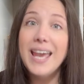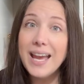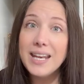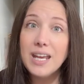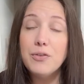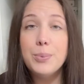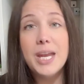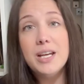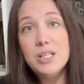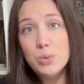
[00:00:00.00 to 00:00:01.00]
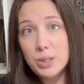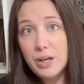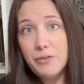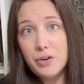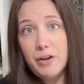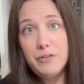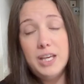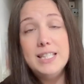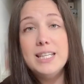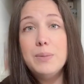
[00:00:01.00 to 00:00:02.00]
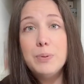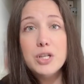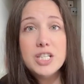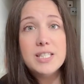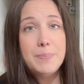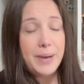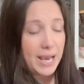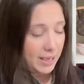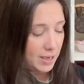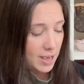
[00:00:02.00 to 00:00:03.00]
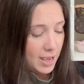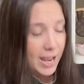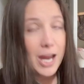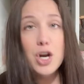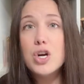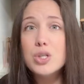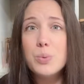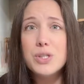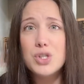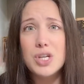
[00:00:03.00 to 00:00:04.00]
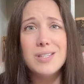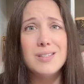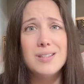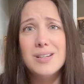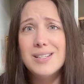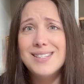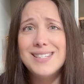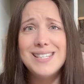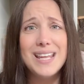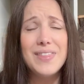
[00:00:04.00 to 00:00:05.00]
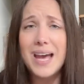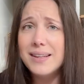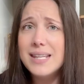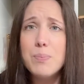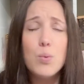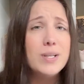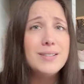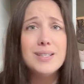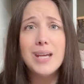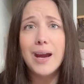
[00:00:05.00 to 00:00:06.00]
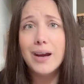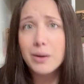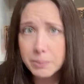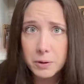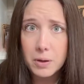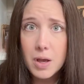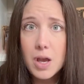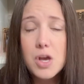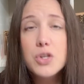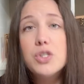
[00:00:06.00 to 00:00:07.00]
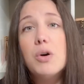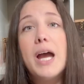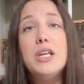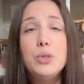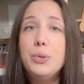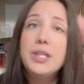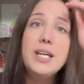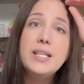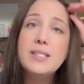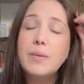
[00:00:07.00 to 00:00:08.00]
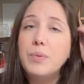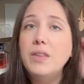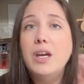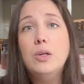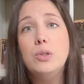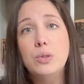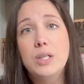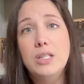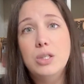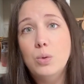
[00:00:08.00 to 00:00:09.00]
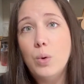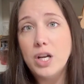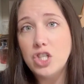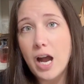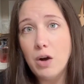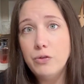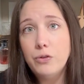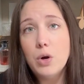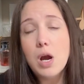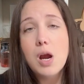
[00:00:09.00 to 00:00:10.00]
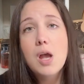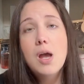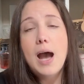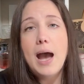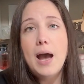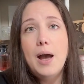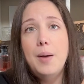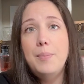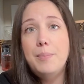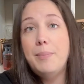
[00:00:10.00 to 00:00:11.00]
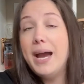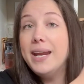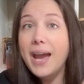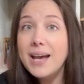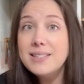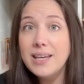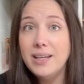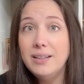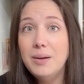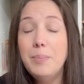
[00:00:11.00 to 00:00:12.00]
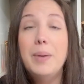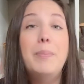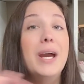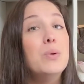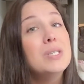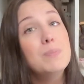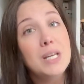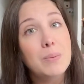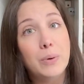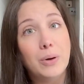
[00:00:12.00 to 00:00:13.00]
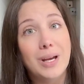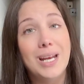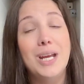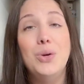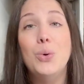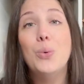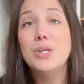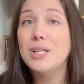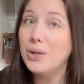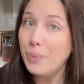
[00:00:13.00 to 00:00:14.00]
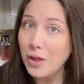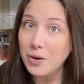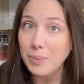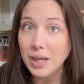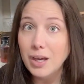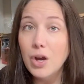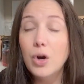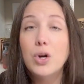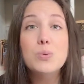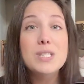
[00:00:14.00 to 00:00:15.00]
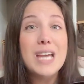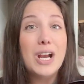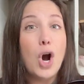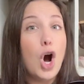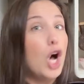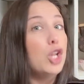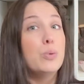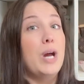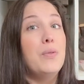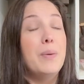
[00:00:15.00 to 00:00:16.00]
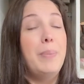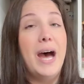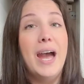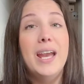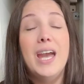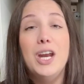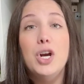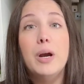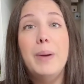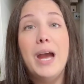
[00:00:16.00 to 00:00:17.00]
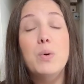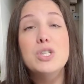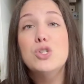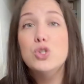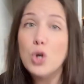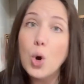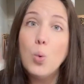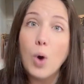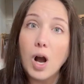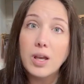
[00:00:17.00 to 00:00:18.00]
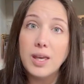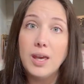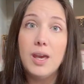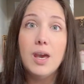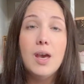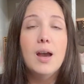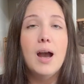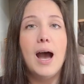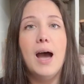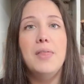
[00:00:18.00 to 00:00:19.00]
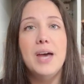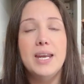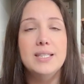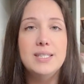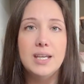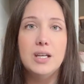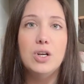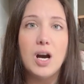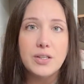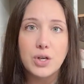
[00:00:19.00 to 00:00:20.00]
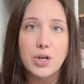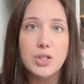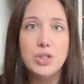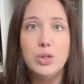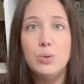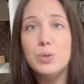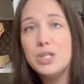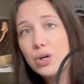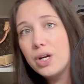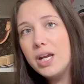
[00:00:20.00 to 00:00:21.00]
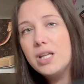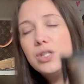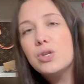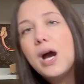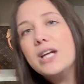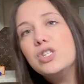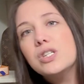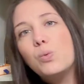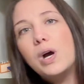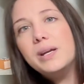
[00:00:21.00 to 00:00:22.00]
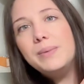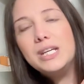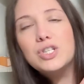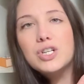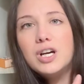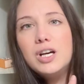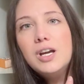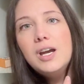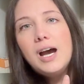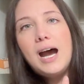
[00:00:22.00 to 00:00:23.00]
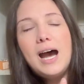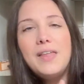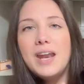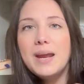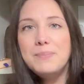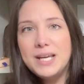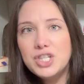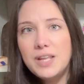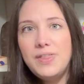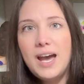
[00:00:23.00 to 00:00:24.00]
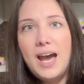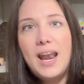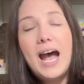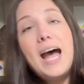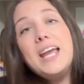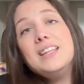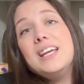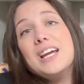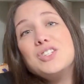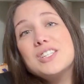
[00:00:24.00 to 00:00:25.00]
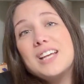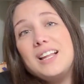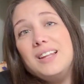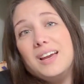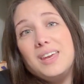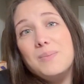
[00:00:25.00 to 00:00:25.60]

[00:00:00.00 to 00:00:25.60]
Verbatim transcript: Candy from Candy Sweet Love for LV did purchase a bag, and hers was just that lip was terrible. So I do think it's something that you do need to watch out for. Um, mine has it, but mine was minimal and I knew it wasn't gonna bother me. Hers was like all around the bag and her bag was so wonky uh, that it did cause her to return it. So I just wanna make sure uh, that I mention that. I think I just got lucky.